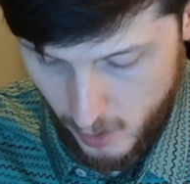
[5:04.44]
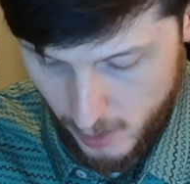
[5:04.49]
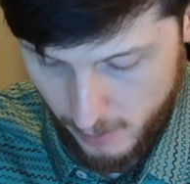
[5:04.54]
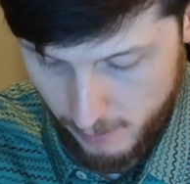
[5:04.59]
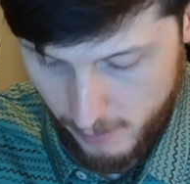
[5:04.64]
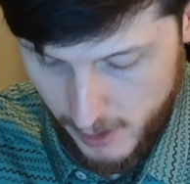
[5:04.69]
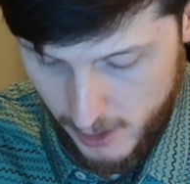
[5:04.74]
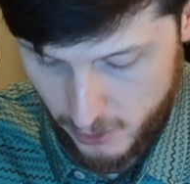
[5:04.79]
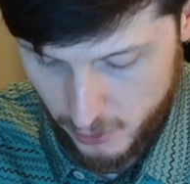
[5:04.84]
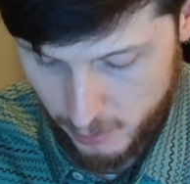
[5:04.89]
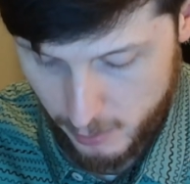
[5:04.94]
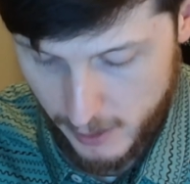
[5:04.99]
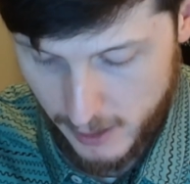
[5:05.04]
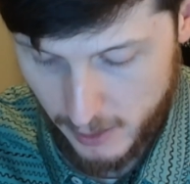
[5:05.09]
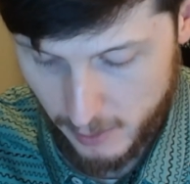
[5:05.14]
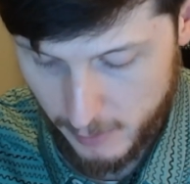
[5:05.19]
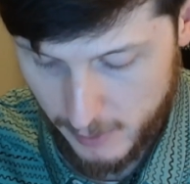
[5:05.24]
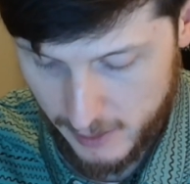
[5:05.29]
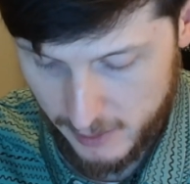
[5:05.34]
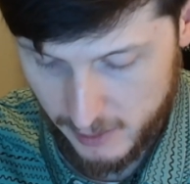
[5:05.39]
much better
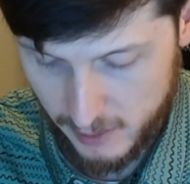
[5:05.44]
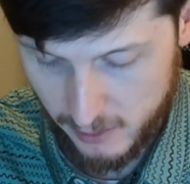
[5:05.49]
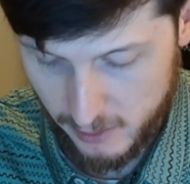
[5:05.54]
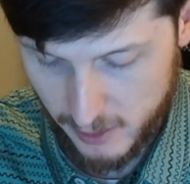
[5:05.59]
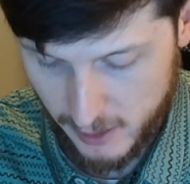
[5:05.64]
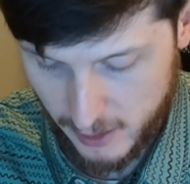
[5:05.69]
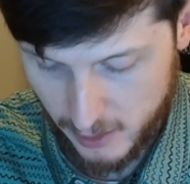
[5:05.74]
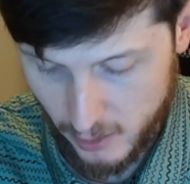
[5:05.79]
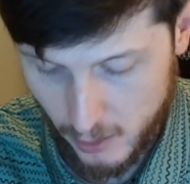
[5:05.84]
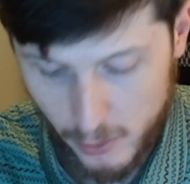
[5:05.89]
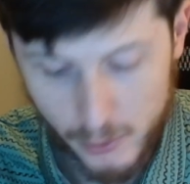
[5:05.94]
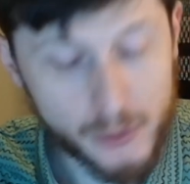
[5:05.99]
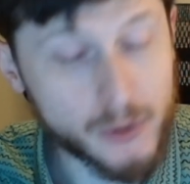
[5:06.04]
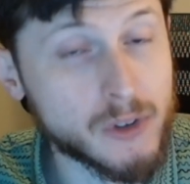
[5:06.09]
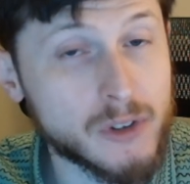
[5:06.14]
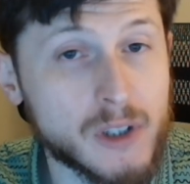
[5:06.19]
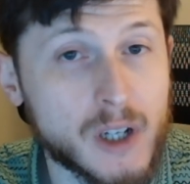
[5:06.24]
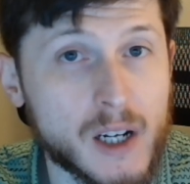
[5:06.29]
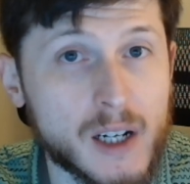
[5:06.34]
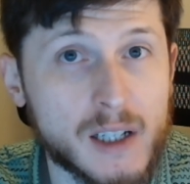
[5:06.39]
methods like
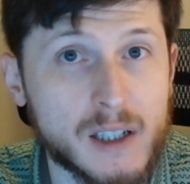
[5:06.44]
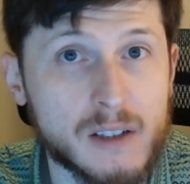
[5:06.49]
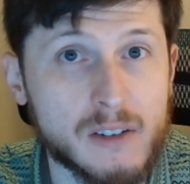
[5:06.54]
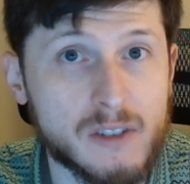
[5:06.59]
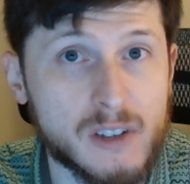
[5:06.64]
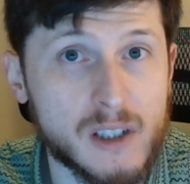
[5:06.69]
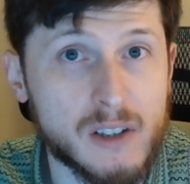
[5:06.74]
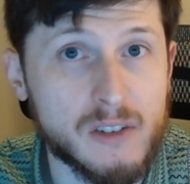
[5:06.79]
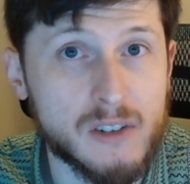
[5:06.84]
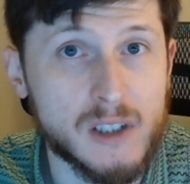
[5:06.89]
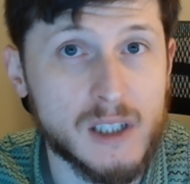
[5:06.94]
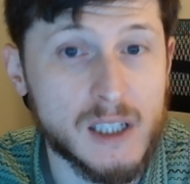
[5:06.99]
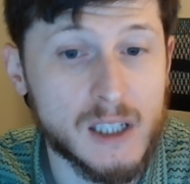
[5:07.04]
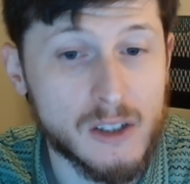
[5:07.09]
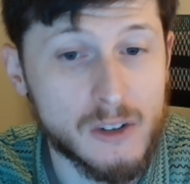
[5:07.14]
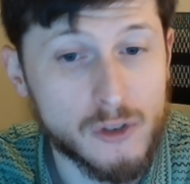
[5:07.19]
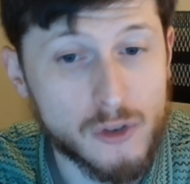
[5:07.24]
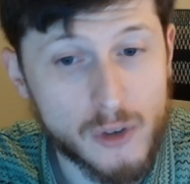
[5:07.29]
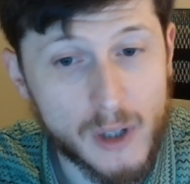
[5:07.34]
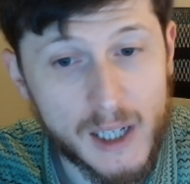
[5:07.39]
ultrasonic sensing and
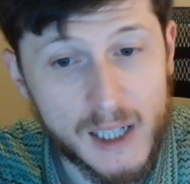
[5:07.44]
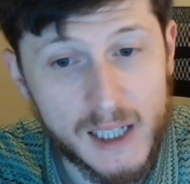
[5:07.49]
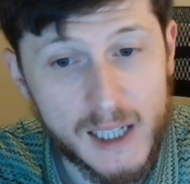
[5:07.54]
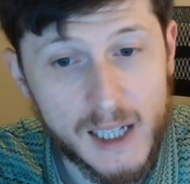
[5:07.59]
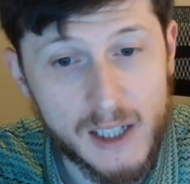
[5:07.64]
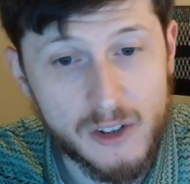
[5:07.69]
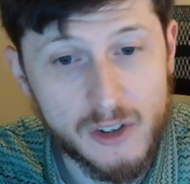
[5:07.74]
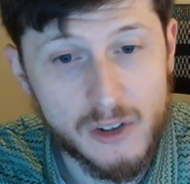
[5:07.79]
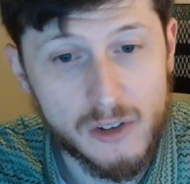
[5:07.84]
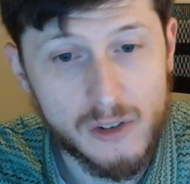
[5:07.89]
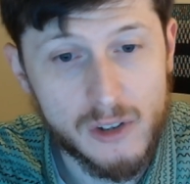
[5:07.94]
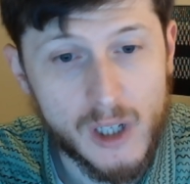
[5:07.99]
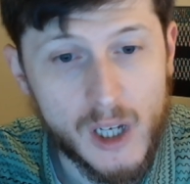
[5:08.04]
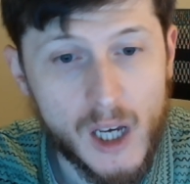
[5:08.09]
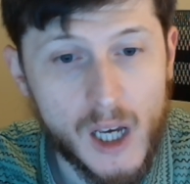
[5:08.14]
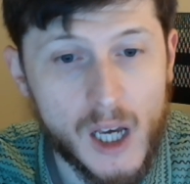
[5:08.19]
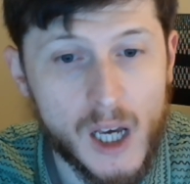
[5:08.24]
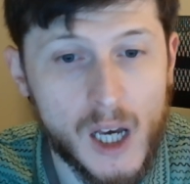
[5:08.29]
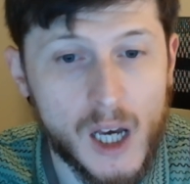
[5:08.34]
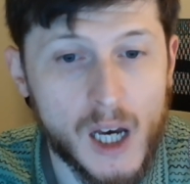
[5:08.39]
strain gauges
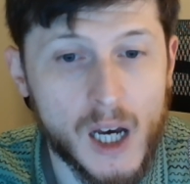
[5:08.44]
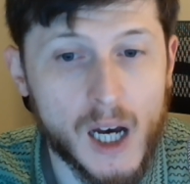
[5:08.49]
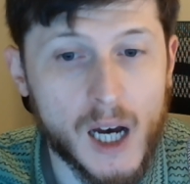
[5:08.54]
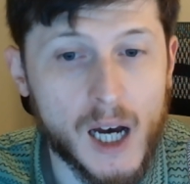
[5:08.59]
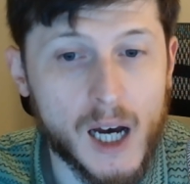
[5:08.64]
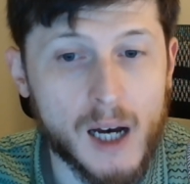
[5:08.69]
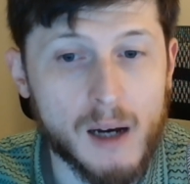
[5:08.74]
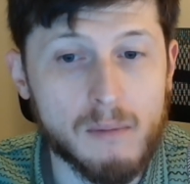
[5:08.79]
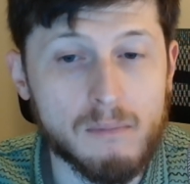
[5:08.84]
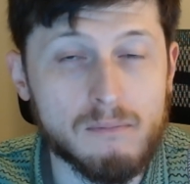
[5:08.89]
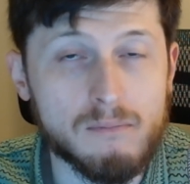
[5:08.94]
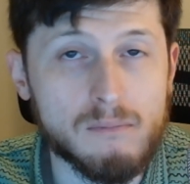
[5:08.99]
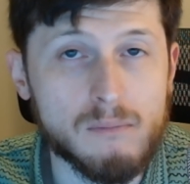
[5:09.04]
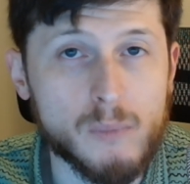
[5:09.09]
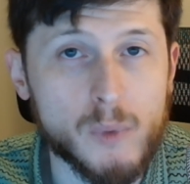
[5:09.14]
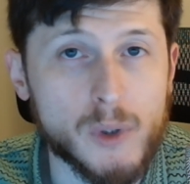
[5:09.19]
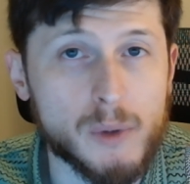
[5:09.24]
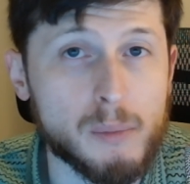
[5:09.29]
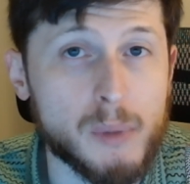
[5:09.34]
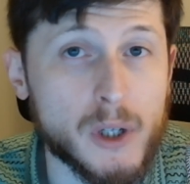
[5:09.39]

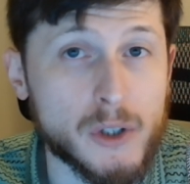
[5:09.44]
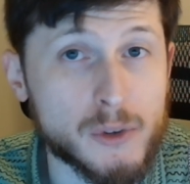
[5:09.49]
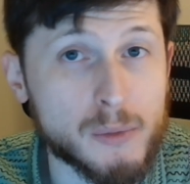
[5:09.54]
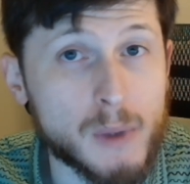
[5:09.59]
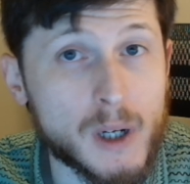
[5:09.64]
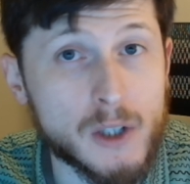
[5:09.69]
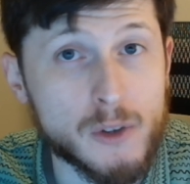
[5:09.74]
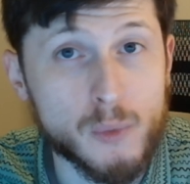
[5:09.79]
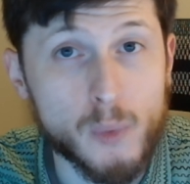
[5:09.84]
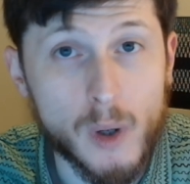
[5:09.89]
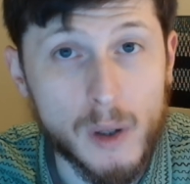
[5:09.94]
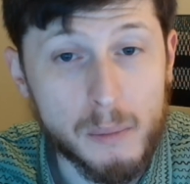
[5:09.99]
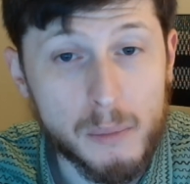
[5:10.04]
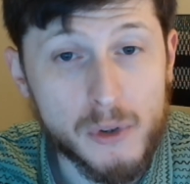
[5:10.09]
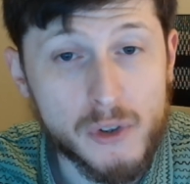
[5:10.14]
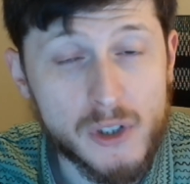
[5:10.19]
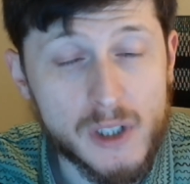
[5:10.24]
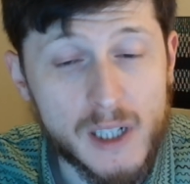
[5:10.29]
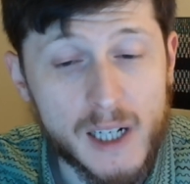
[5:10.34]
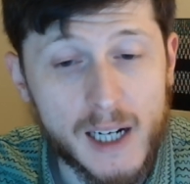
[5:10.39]
with plus or minus
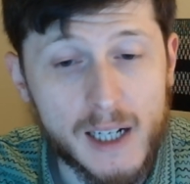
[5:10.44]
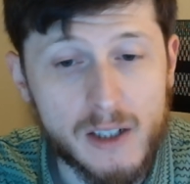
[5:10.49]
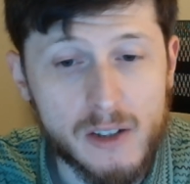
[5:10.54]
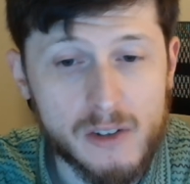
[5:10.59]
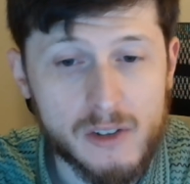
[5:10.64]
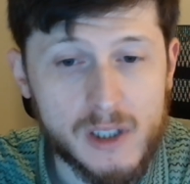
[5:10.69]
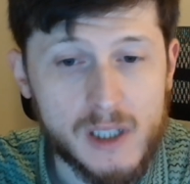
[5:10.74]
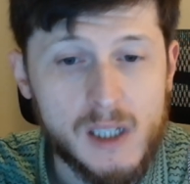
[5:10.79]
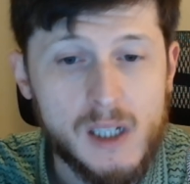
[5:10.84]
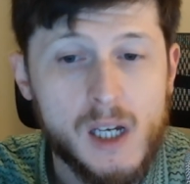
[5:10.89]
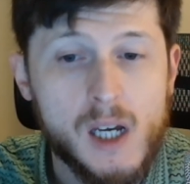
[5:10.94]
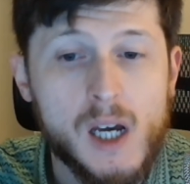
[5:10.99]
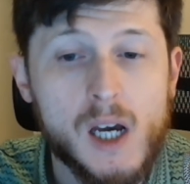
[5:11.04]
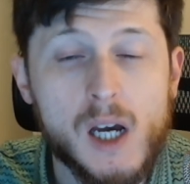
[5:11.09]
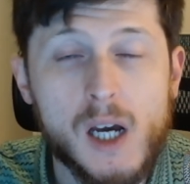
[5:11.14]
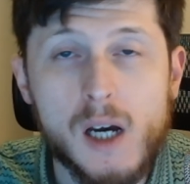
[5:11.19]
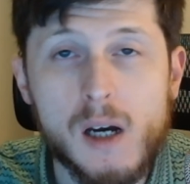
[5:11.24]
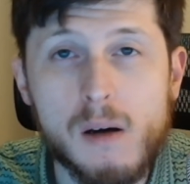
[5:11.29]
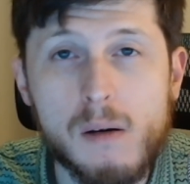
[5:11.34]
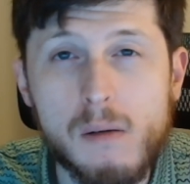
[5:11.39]
1% accuracy,
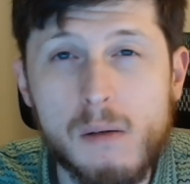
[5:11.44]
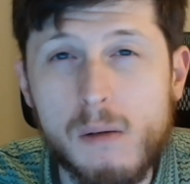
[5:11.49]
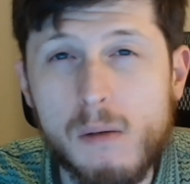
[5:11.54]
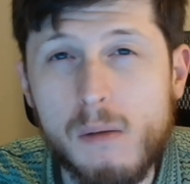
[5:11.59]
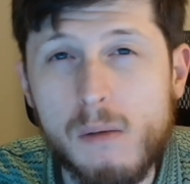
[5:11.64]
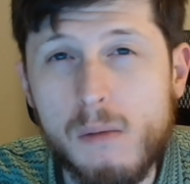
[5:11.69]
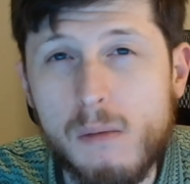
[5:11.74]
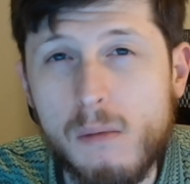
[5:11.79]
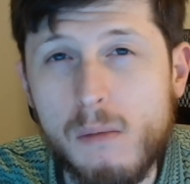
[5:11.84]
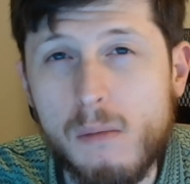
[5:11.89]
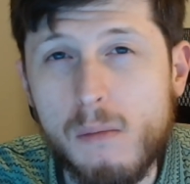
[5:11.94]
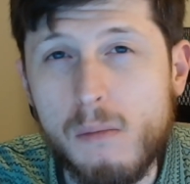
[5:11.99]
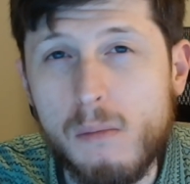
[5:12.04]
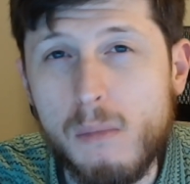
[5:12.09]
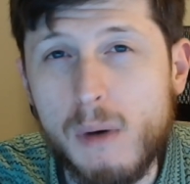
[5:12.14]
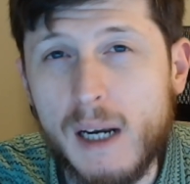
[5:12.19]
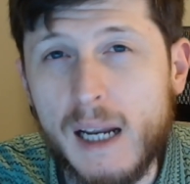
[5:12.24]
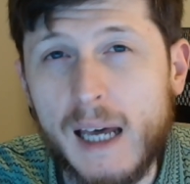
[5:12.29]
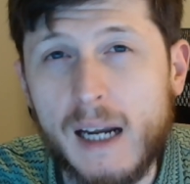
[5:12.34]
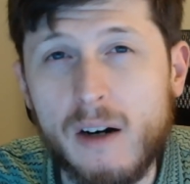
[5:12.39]

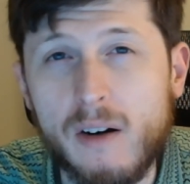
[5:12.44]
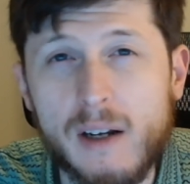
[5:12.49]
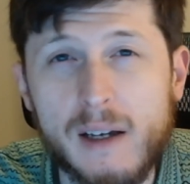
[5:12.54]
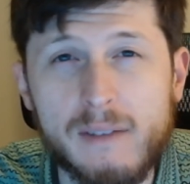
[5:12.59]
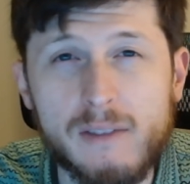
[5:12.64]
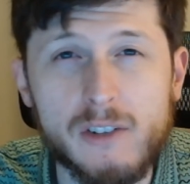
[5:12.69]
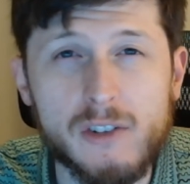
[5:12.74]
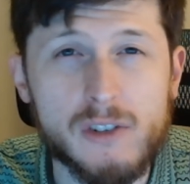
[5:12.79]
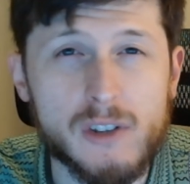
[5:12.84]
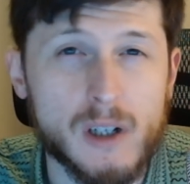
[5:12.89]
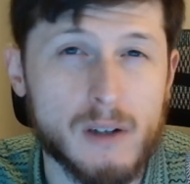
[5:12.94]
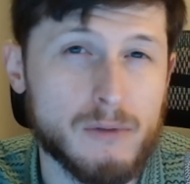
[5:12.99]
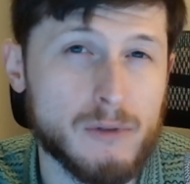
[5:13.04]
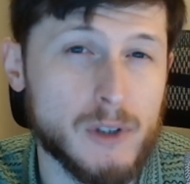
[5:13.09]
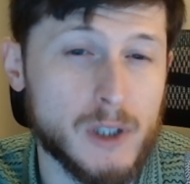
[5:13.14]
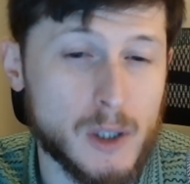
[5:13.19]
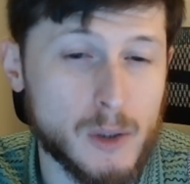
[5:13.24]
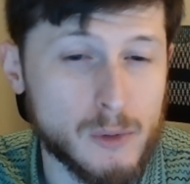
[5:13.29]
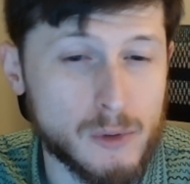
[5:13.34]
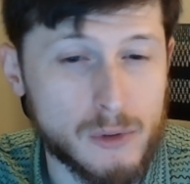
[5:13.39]
but I don't have the stuff for
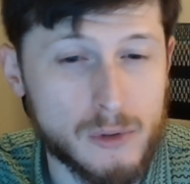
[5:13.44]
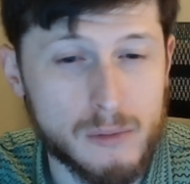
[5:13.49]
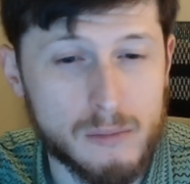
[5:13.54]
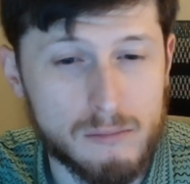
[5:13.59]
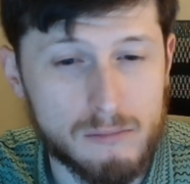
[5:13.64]
those.